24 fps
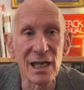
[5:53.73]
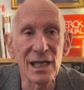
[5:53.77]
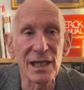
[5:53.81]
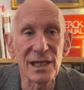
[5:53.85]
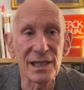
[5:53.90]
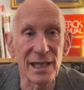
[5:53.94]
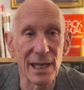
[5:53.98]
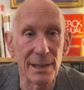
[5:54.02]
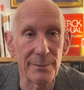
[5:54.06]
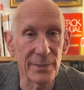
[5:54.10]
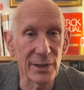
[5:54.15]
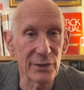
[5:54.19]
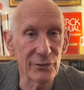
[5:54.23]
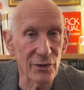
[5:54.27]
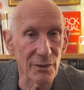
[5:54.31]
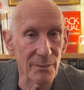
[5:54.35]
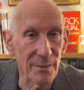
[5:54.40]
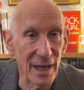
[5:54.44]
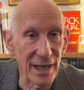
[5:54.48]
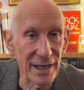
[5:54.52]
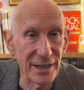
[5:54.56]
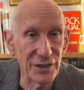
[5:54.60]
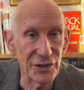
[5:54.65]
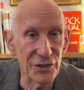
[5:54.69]
Let me
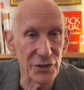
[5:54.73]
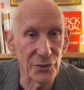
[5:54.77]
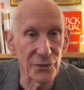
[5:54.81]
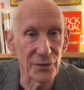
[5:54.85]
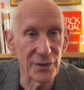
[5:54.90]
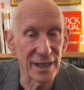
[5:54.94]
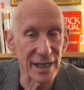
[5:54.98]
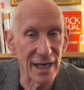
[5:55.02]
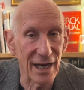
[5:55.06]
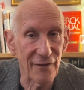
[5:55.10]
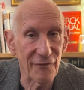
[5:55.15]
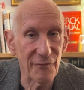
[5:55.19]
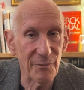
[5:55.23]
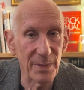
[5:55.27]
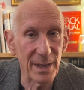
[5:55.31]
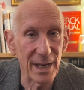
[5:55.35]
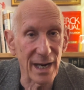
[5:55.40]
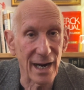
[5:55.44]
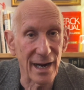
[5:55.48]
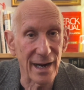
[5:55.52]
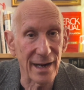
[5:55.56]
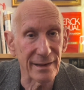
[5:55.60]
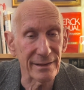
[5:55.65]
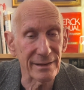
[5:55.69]
remind you, the
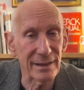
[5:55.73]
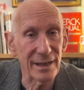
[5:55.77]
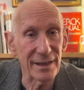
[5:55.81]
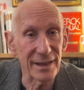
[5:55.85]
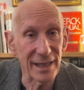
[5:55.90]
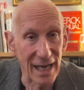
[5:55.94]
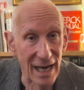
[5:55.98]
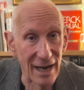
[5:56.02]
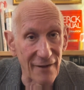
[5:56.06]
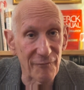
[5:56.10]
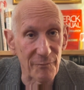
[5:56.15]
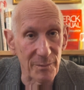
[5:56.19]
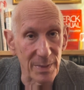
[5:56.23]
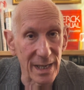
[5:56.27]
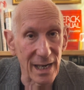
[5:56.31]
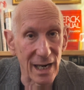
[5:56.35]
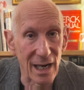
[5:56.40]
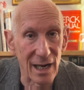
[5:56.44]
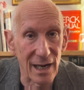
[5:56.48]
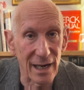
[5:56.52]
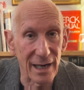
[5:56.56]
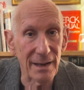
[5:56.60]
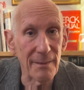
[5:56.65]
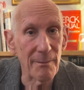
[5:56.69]

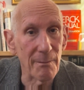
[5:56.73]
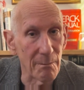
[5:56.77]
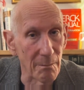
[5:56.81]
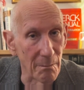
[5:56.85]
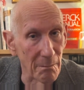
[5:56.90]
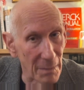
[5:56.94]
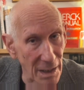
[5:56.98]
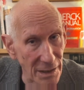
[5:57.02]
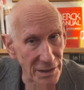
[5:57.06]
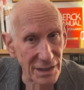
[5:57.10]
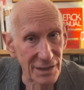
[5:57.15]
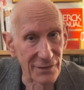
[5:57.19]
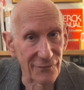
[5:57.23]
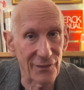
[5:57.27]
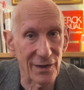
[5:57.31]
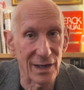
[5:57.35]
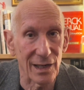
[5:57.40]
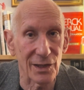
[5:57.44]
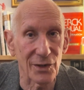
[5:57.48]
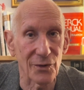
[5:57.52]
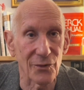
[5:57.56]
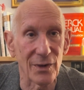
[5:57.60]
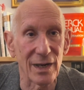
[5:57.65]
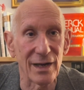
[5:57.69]
FBI must
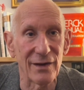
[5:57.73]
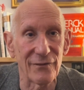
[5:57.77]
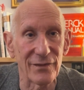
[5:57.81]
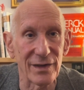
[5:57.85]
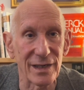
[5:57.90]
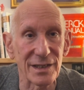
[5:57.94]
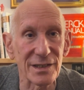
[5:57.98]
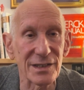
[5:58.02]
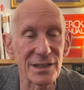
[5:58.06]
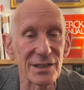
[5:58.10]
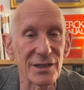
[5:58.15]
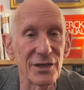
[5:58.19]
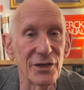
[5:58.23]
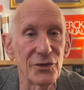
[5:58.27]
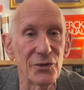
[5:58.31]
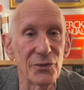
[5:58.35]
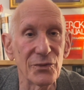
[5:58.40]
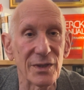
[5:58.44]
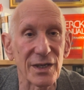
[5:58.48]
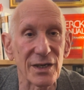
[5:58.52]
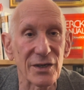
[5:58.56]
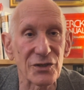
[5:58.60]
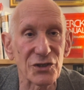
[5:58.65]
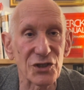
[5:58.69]
follow evidence to do
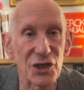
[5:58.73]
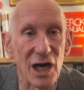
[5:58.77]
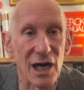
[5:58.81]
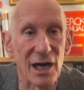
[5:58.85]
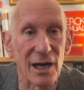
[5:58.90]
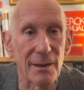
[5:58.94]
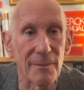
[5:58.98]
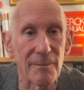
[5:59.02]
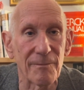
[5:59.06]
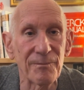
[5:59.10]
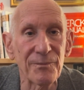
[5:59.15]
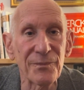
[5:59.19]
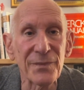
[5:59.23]
their job.